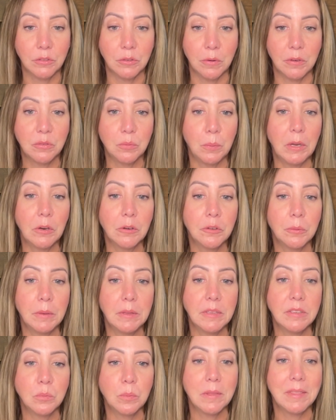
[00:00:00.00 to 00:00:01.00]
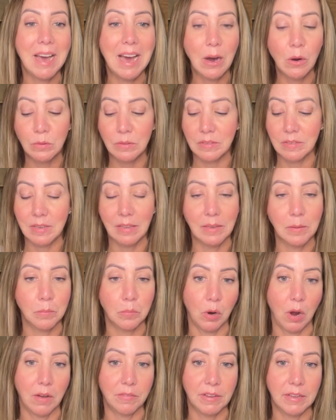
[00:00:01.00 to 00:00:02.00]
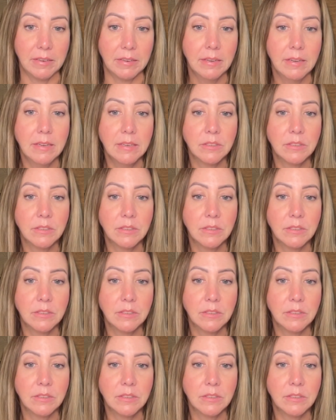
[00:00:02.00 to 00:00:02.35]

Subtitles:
Notice we are doing this without selling profit.